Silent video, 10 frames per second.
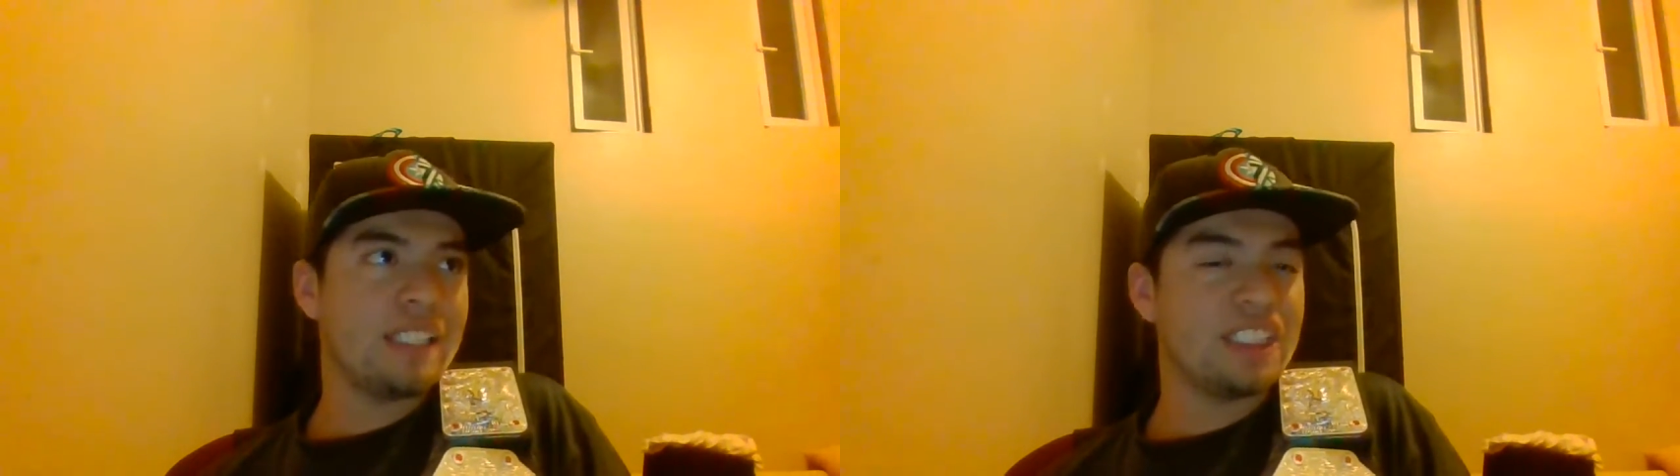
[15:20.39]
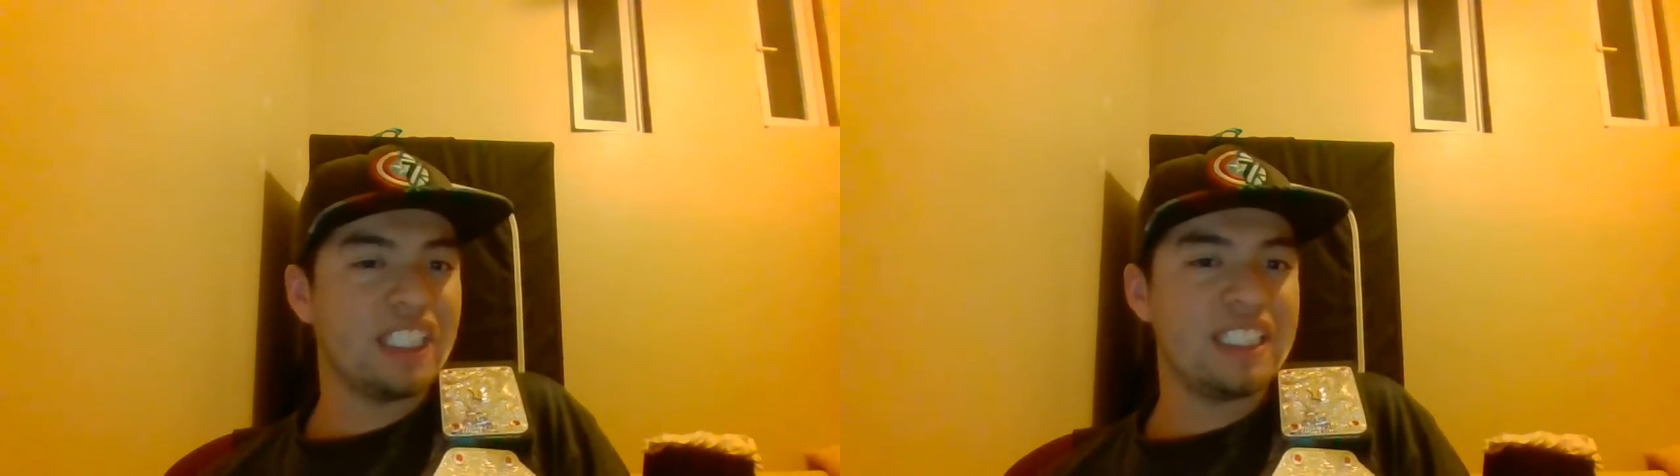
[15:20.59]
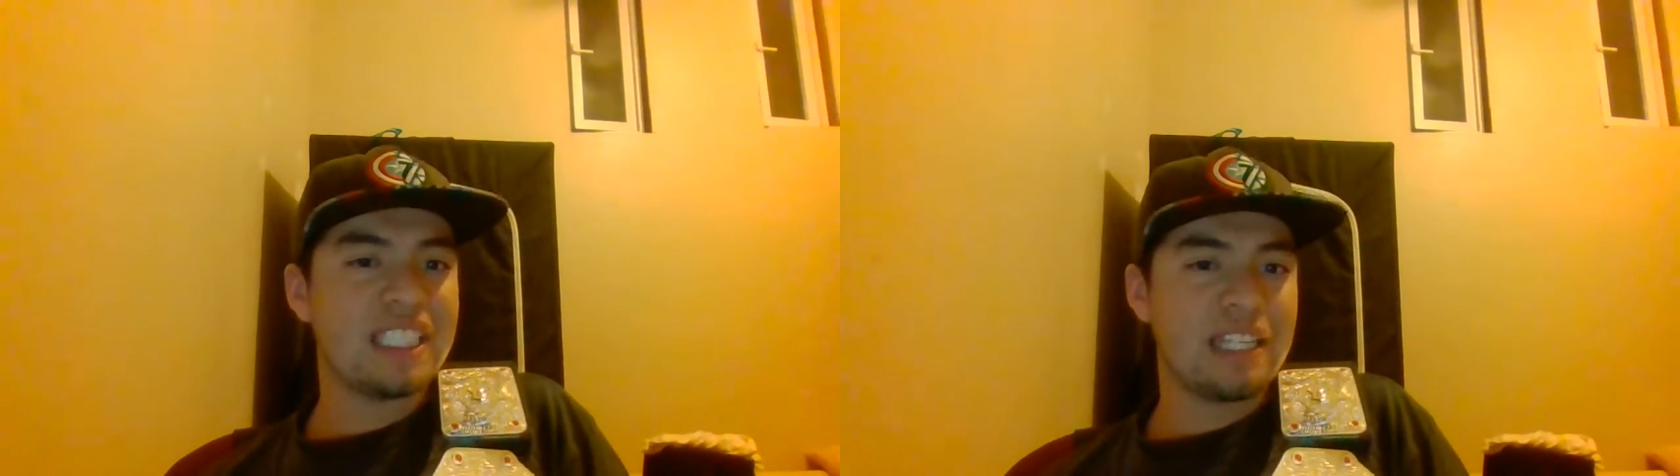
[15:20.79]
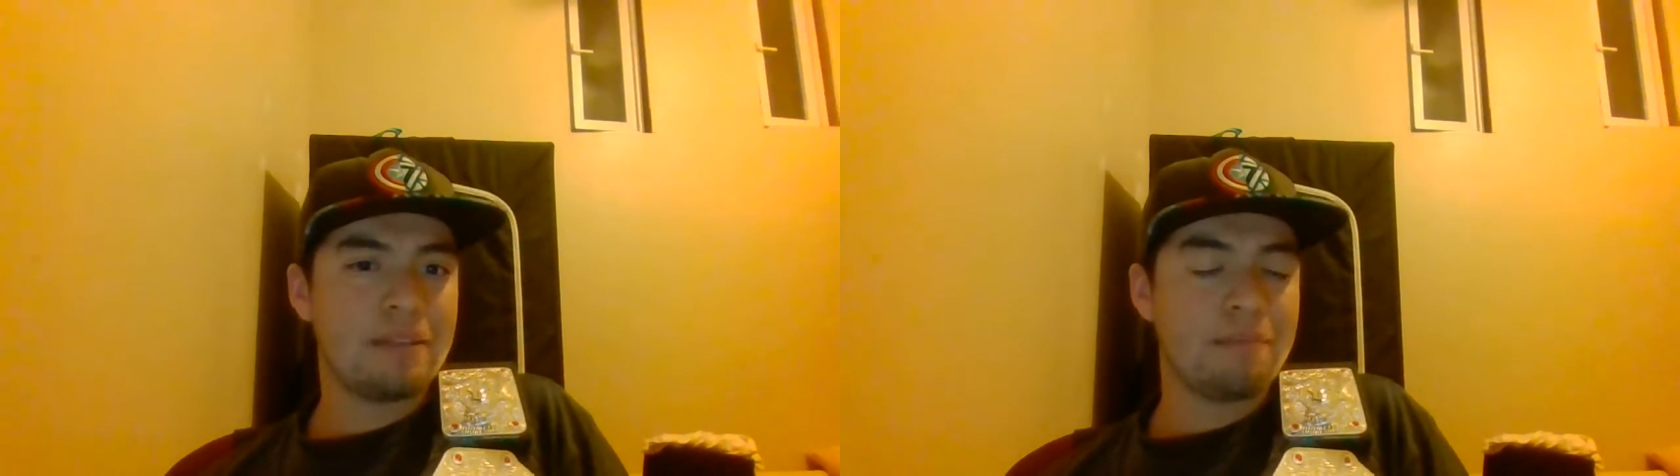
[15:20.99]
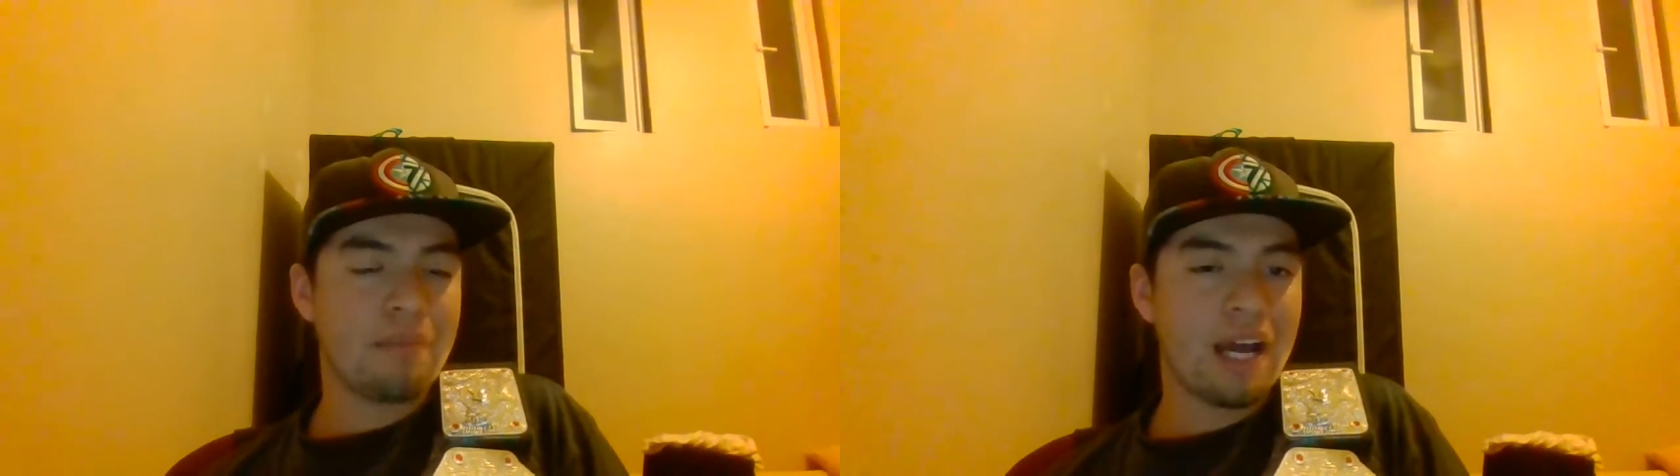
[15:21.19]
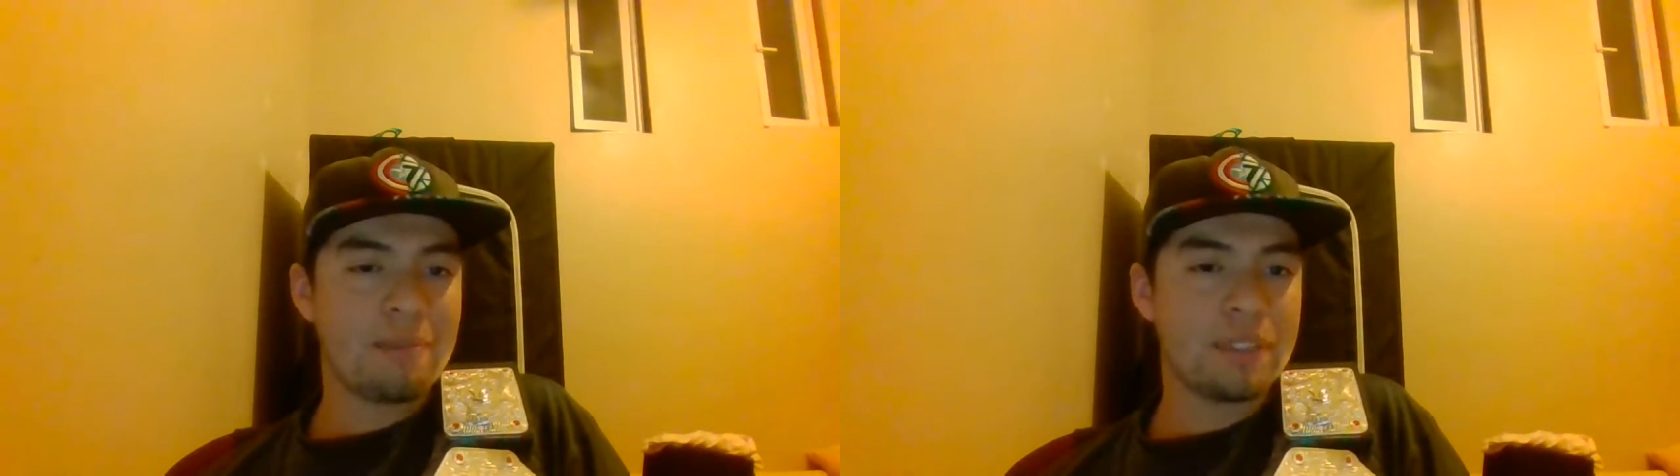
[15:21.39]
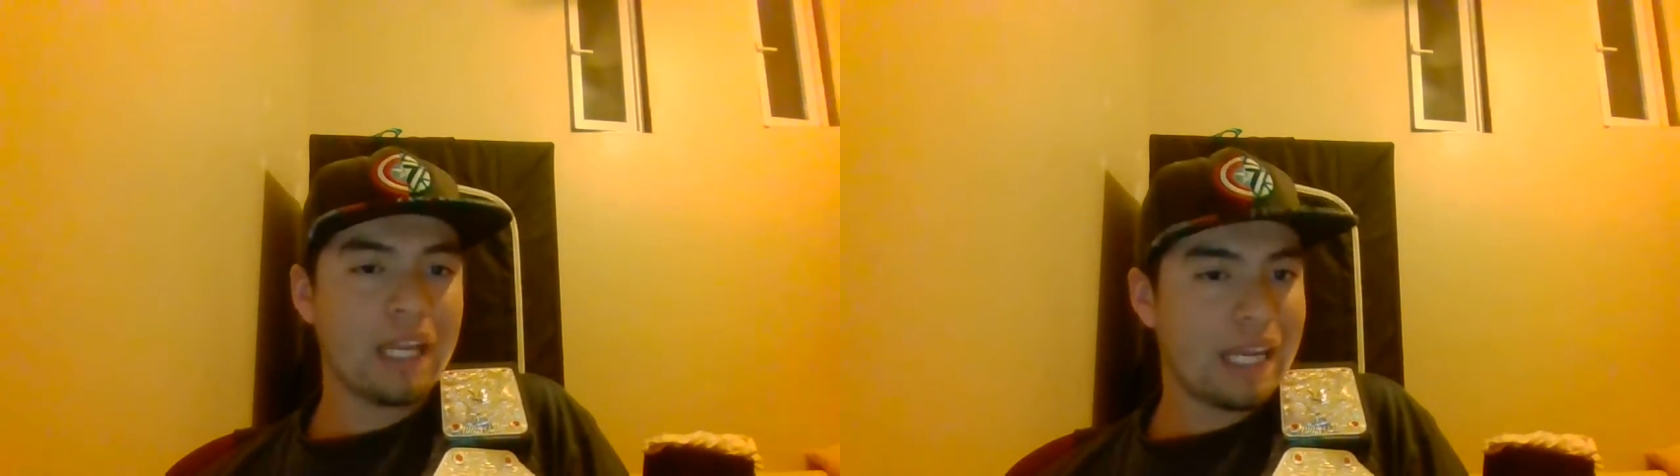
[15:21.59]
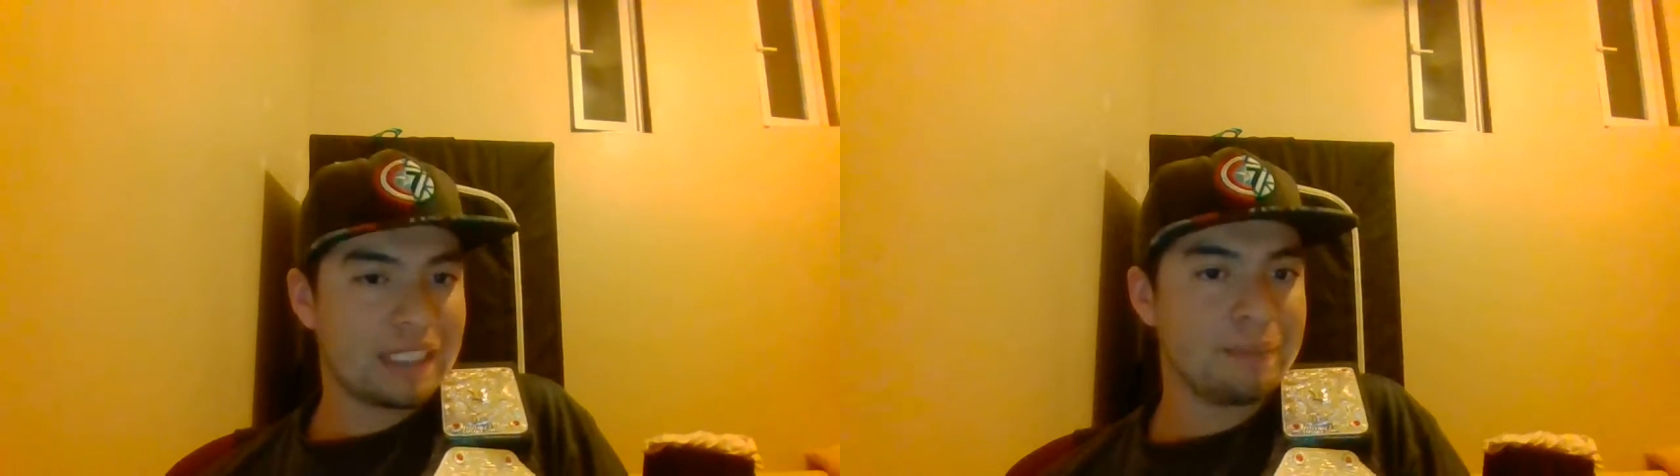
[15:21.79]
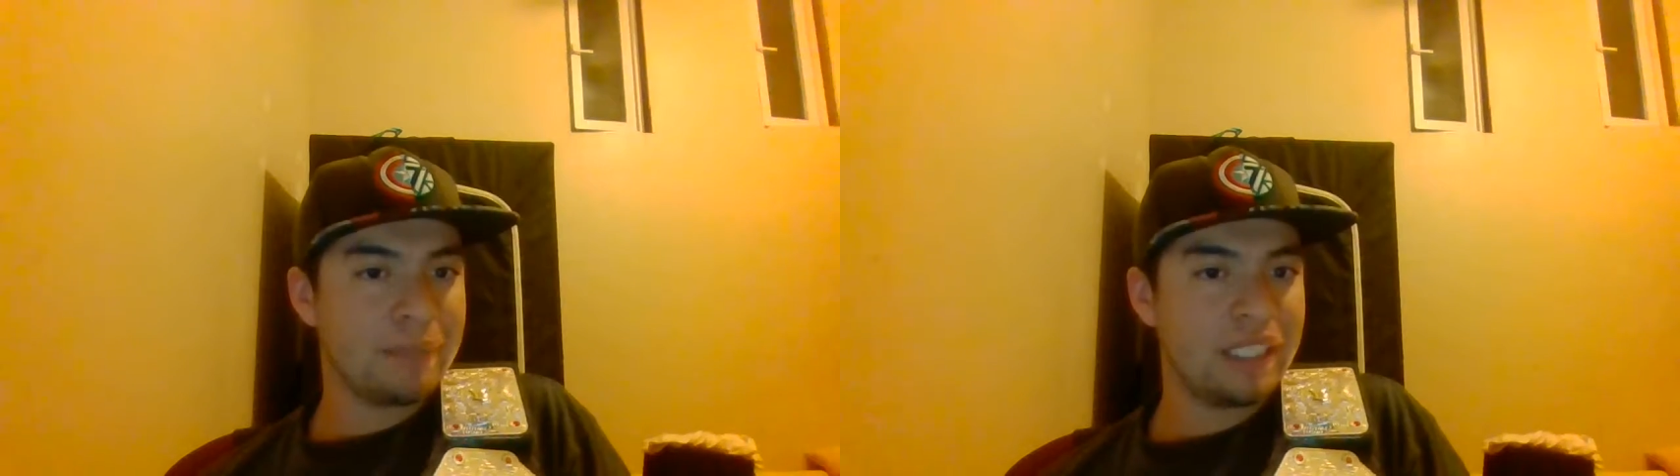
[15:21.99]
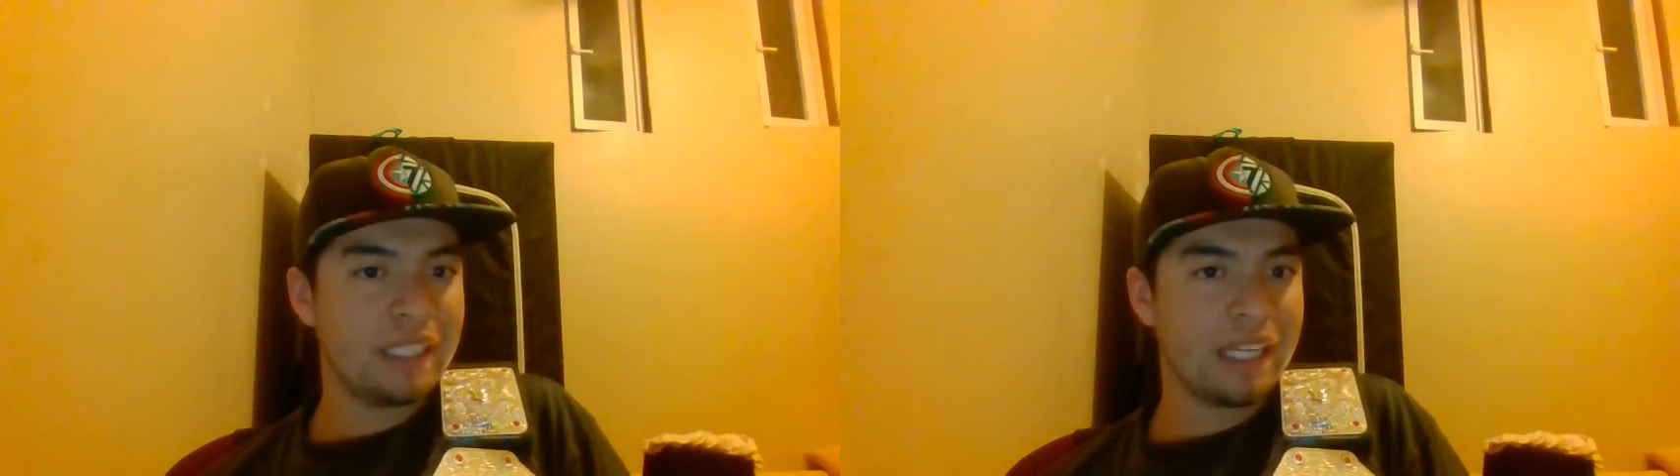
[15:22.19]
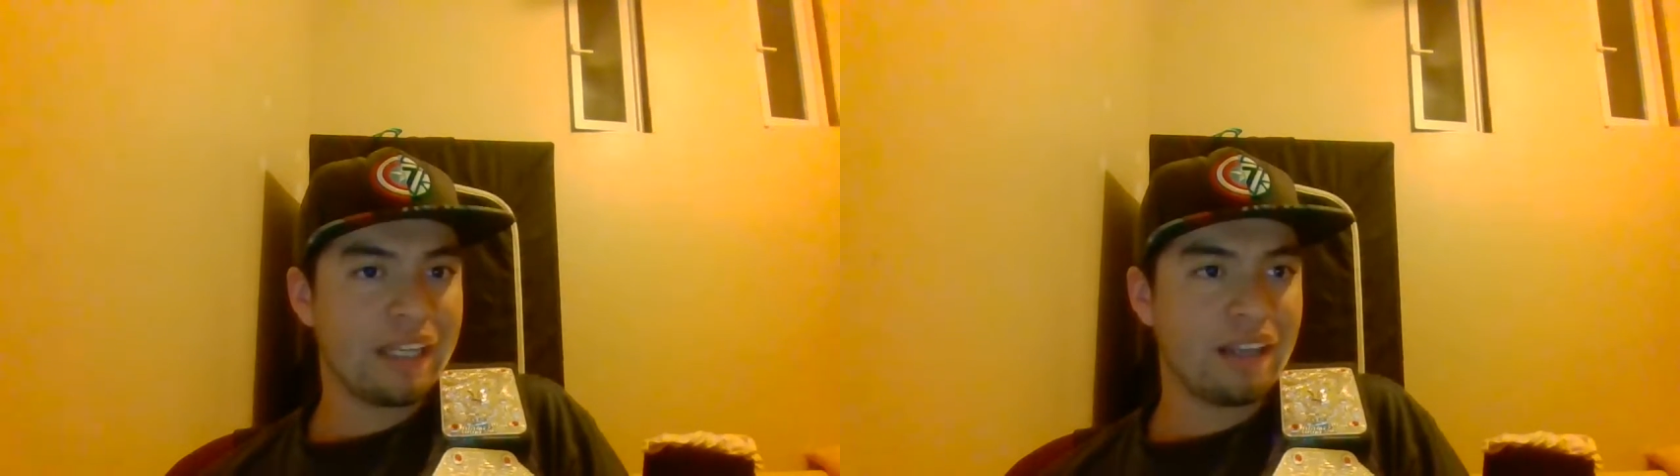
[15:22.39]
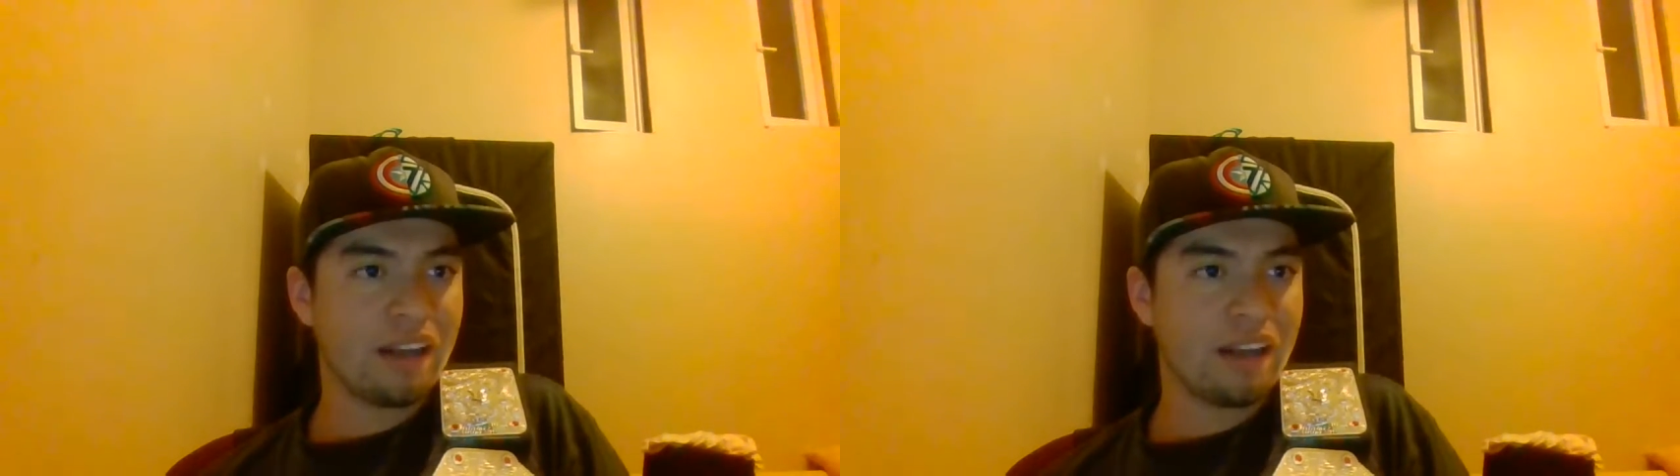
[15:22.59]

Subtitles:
Jane Silent Bob to actually be like